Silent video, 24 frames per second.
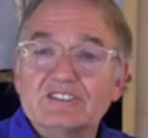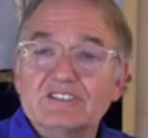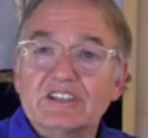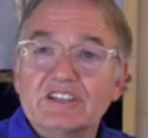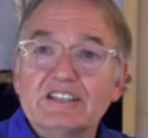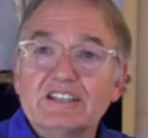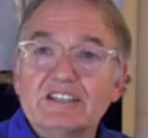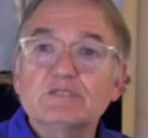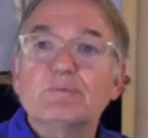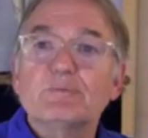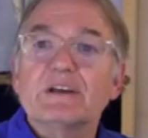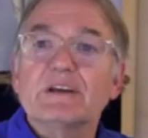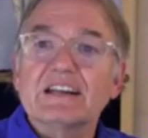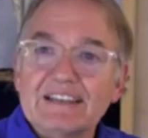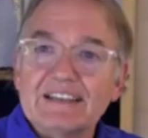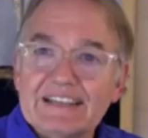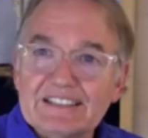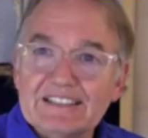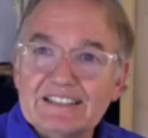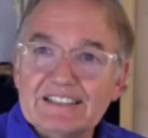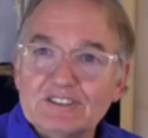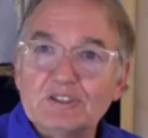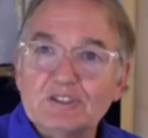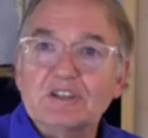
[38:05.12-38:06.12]
change, but at
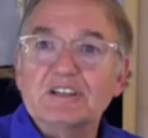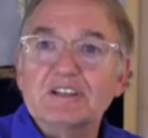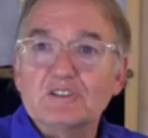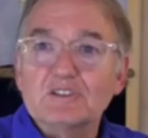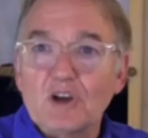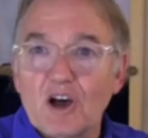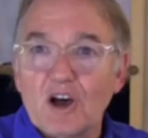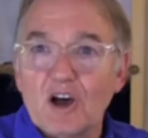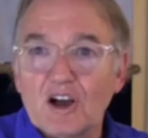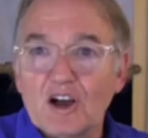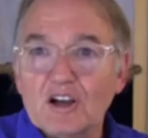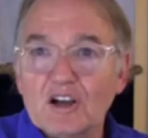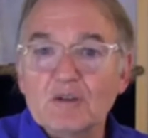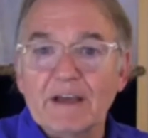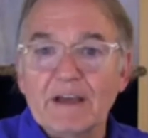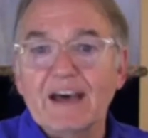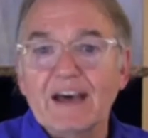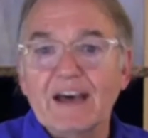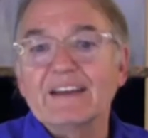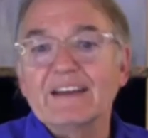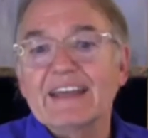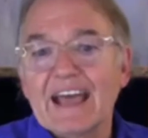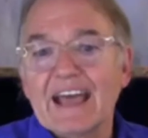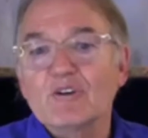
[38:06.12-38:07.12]
least you can talk
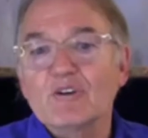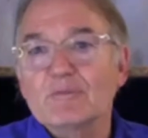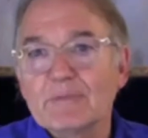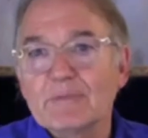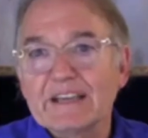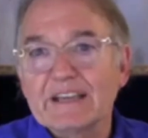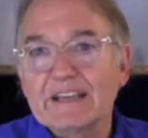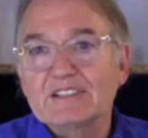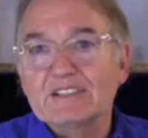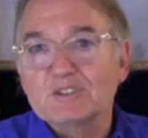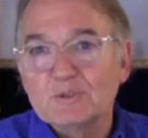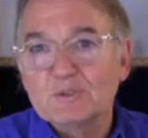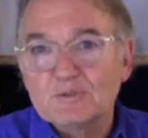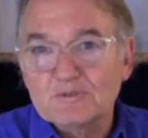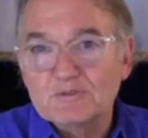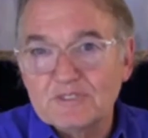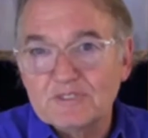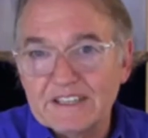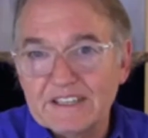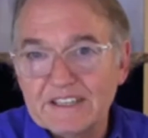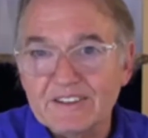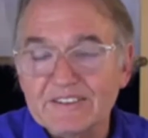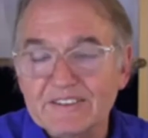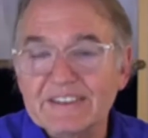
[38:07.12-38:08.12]
about how it makes you
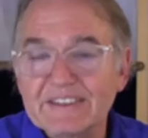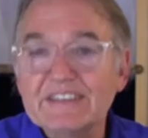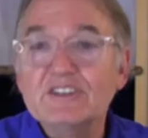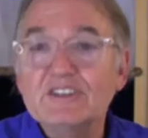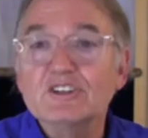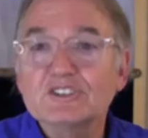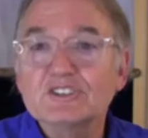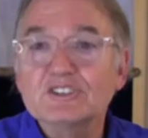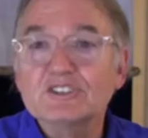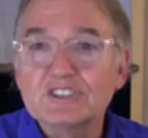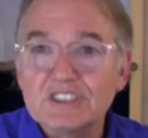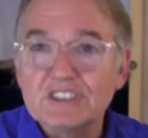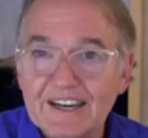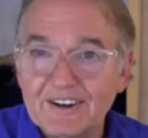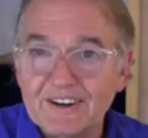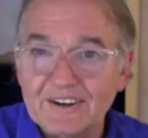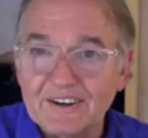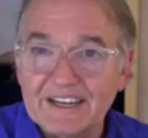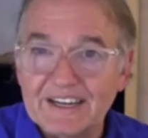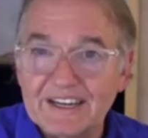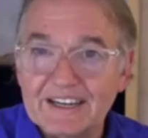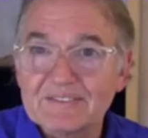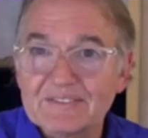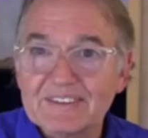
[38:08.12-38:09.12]
feel. Then you're
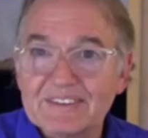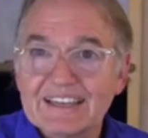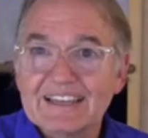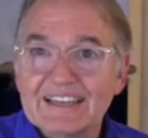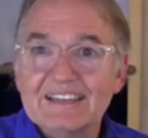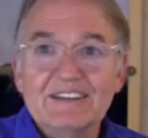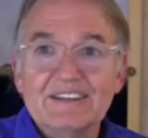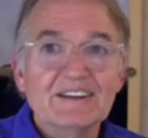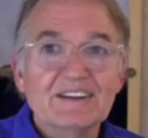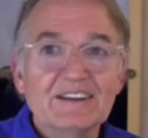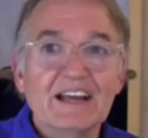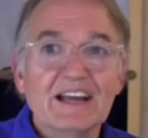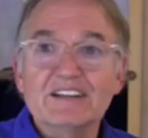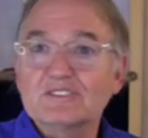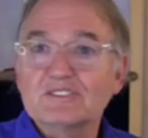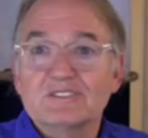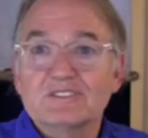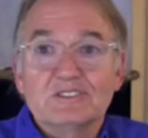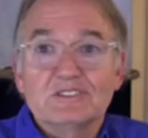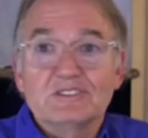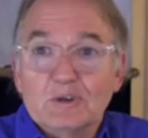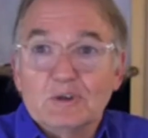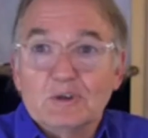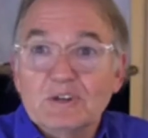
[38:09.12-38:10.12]
sharing. You're not
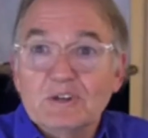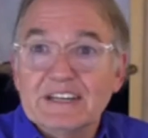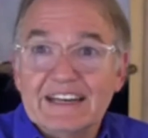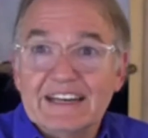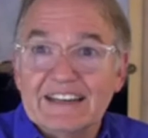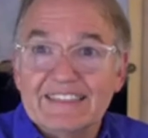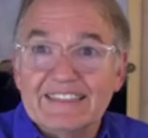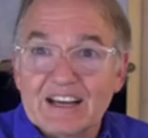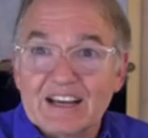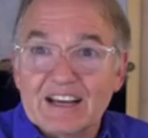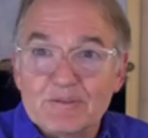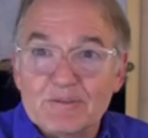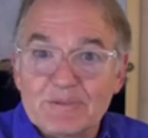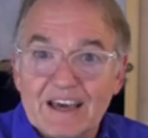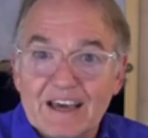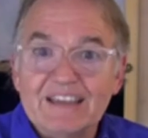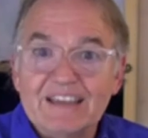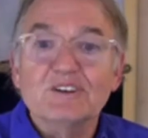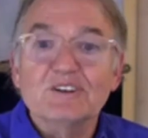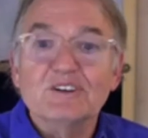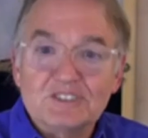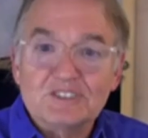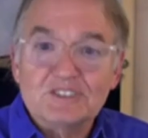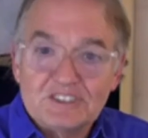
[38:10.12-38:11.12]
doing anything about
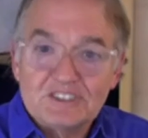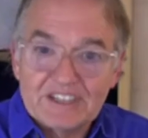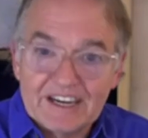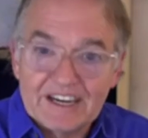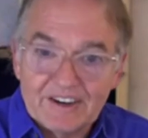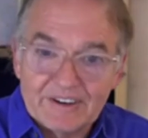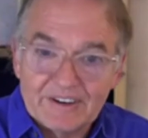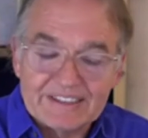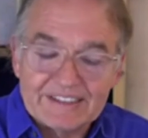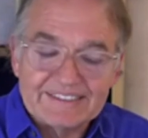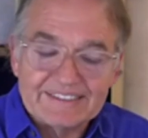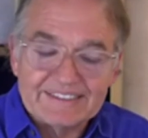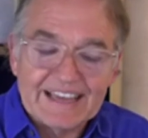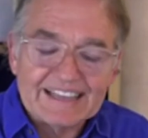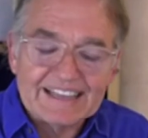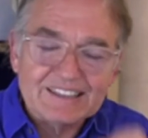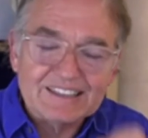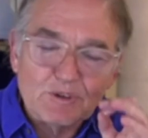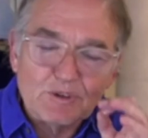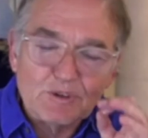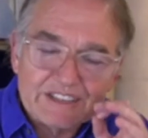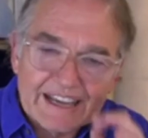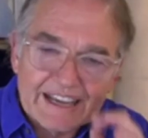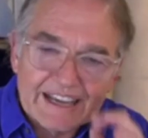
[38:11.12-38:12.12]
it. You're sharing. That's
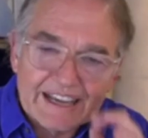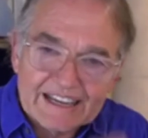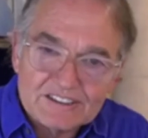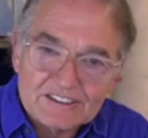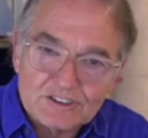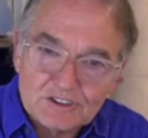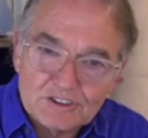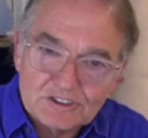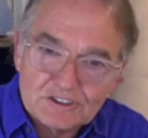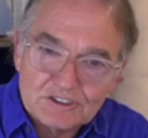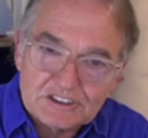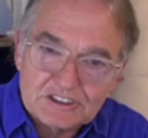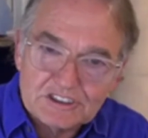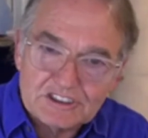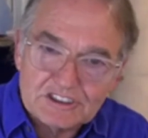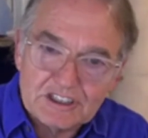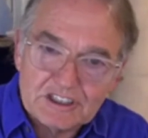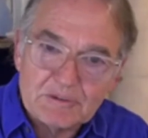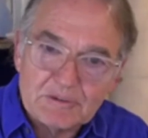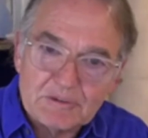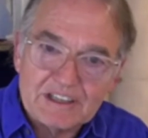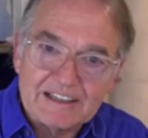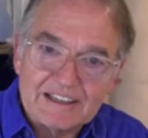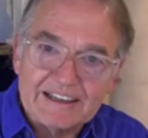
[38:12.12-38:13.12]
the most estrogen
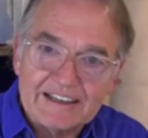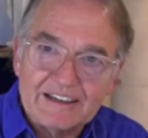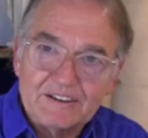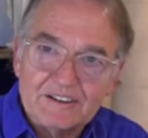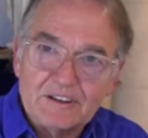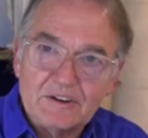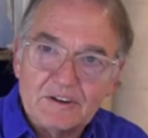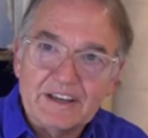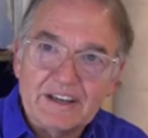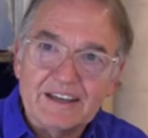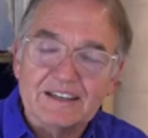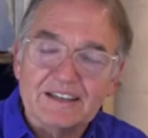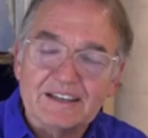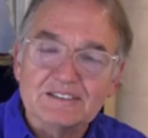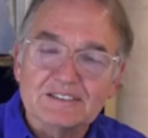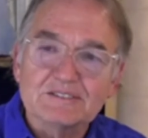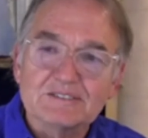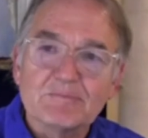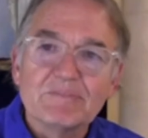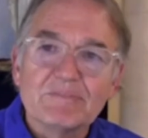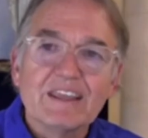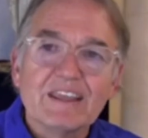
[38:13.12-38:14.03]
stimulator there is.